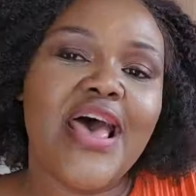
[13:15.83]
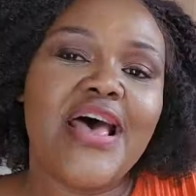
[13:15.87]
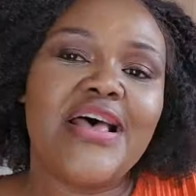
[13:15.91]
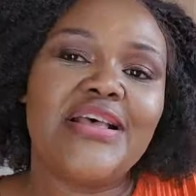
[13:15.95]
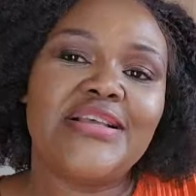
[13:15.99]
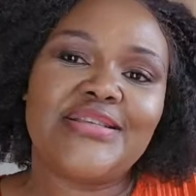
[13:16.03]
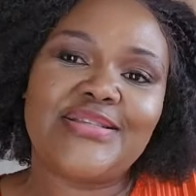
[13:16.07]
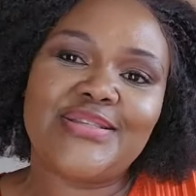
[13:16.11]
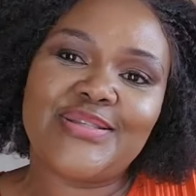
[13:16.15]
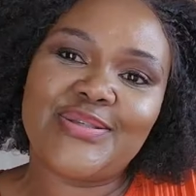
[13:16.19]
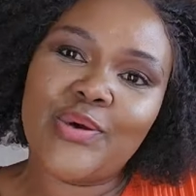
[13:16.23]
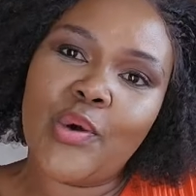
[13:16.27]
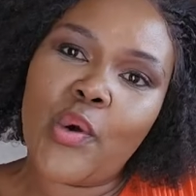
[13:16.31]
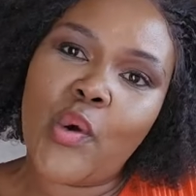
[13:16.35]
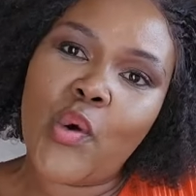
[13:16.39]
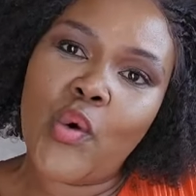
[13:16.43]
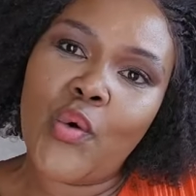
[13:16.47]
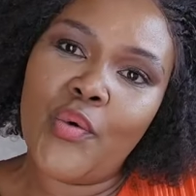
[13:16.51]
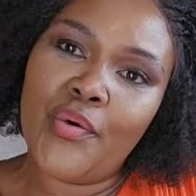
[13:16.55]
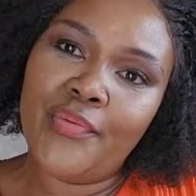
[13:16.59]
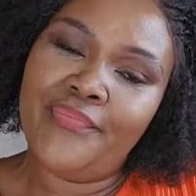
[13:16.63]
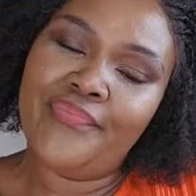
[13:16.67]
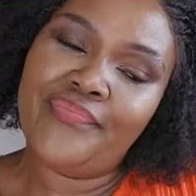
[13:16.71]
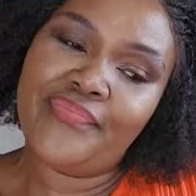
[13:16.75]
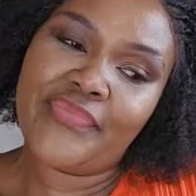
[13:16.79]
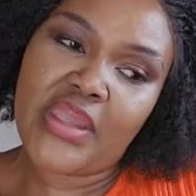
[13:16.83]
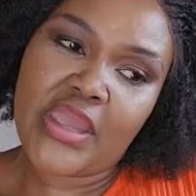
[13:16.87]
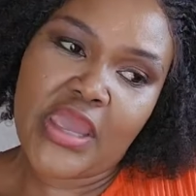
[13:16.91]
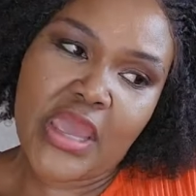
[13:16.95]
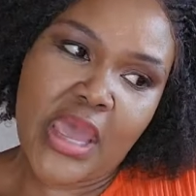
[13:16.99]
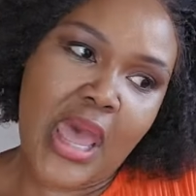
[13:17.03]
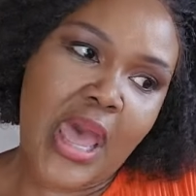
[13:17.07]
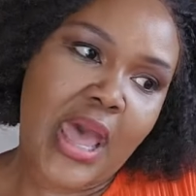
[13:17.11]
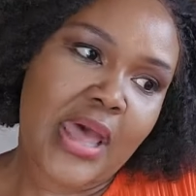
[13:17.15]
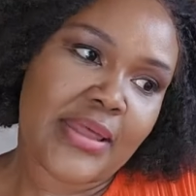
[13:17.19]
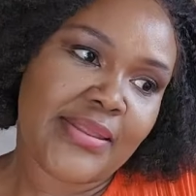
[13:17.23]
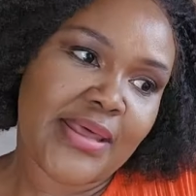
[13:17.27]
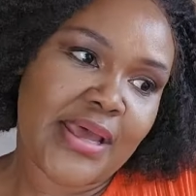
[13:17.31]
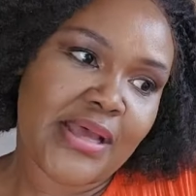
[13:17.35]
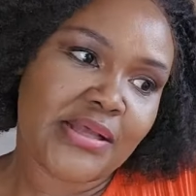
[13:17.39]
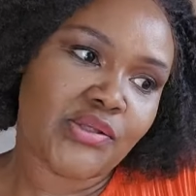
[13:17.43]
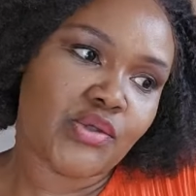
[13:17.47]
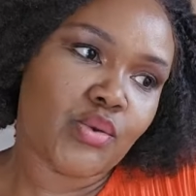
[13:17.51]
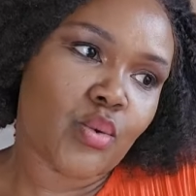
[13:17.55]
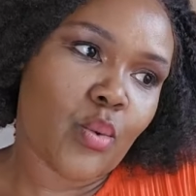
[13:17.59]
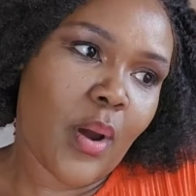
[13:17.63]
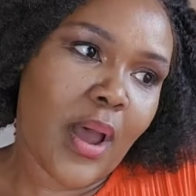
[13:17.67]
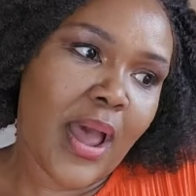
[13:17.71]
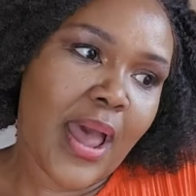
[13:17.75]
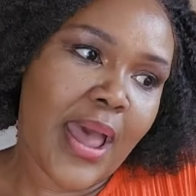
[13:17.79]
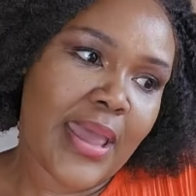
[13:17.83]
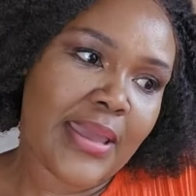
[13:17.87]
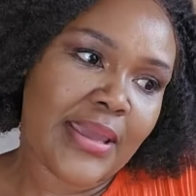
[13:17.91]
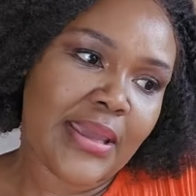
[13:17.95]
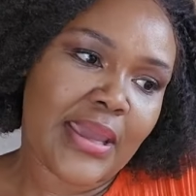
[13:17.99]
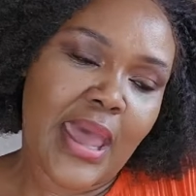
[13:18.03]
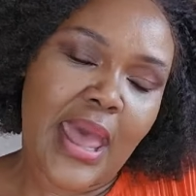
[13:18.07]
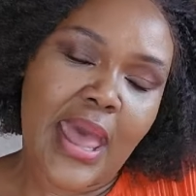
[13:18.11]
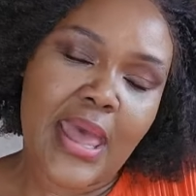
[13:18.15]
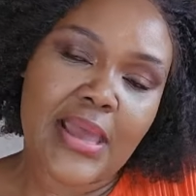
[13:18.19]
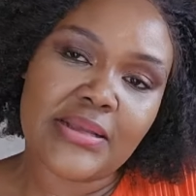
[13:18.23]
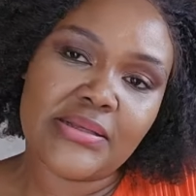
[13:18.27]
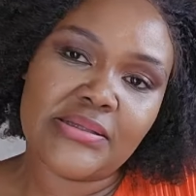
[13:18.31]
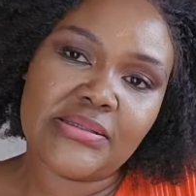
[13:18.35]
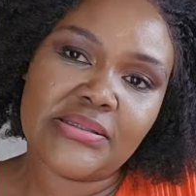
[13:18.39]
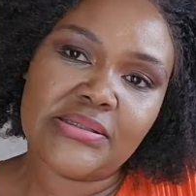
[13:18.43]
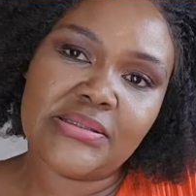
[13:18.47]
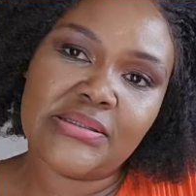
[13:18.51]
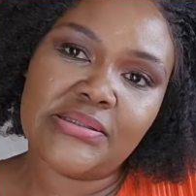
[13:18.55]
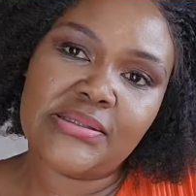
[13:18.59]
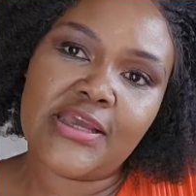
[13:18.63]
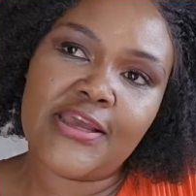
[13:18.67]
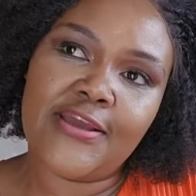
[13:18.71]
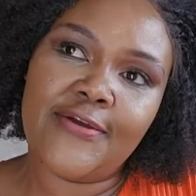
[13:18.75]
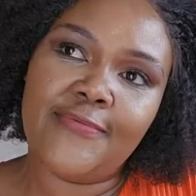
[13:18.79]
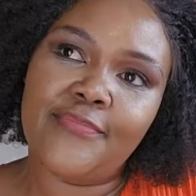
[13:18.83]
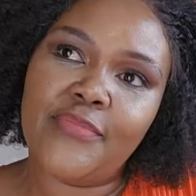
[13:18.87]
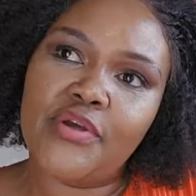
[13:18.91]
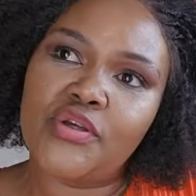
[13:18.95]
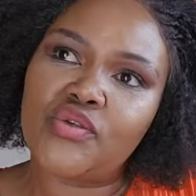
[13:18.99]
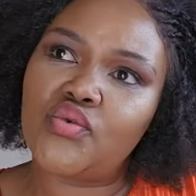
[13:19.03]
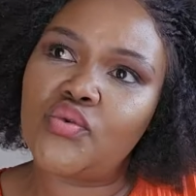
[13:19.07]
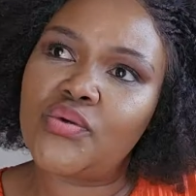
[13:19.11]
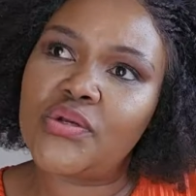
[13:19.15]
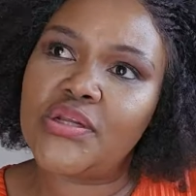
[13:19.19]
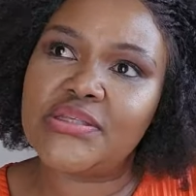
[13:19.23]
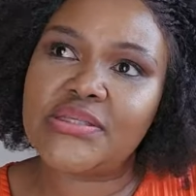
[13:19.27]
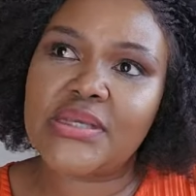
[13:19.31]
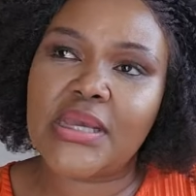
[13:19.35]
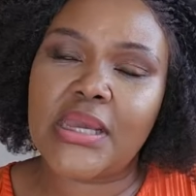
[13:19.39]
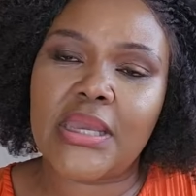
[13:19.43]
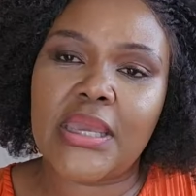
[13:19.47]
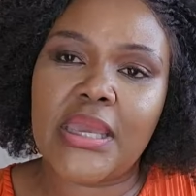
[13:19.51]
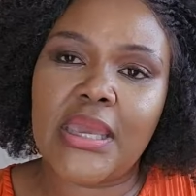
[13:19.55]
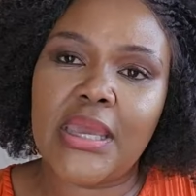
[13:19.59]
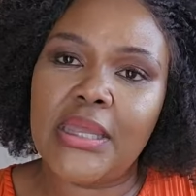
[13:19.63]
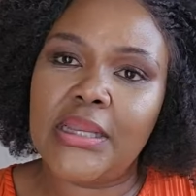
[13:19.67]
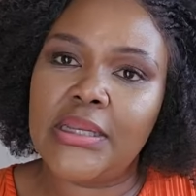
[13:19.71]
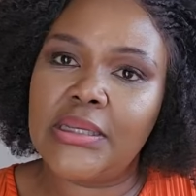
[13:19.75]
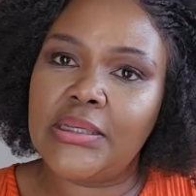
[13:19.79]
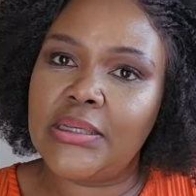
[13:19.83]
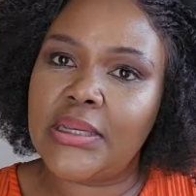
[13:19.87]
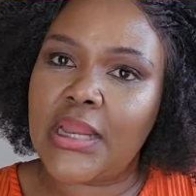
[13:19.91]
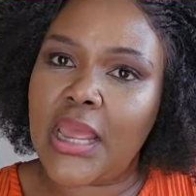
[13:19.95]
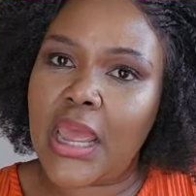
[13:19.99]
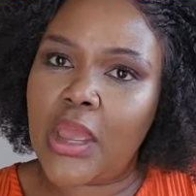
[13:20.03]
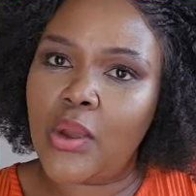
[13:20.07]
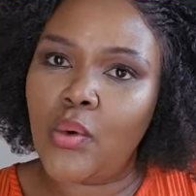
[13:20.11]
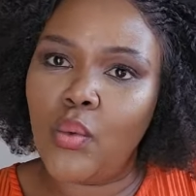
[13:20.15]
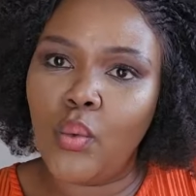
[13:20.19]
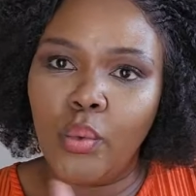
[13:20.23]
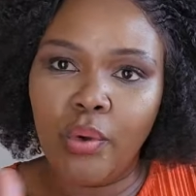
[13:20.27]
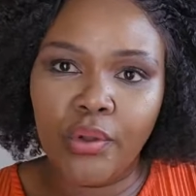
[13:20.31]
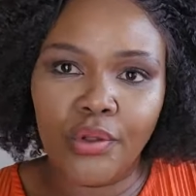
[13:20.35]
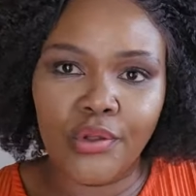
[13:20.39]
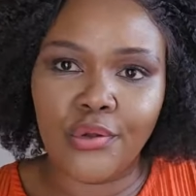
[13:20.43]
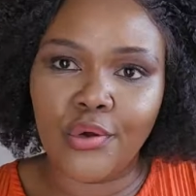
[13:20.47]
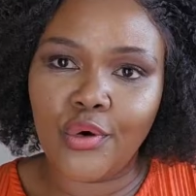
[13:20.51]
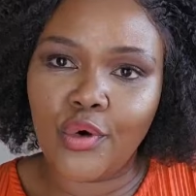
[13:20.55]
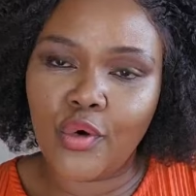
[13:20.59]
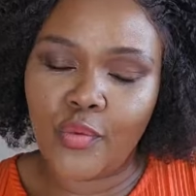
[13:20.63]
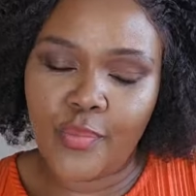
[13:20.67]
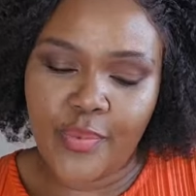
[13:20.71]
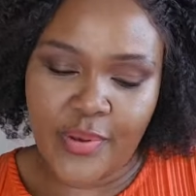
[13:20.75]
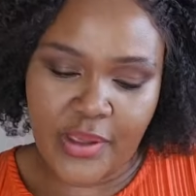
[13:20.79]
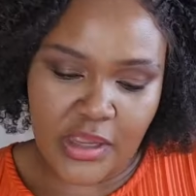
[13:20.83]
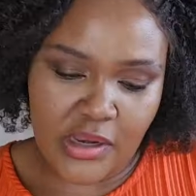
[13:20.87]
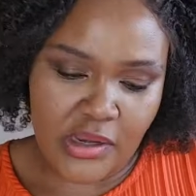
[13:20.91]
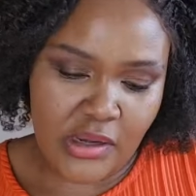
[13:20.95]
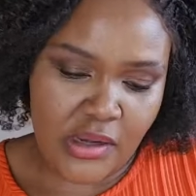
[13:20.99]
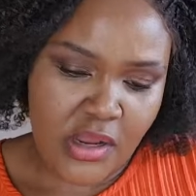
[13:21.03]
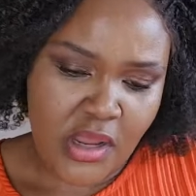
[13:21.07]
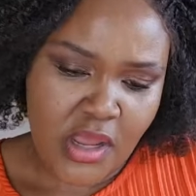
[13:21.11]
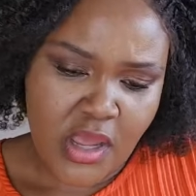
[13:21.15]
so yeah that's why guys um, as soon as i can i will open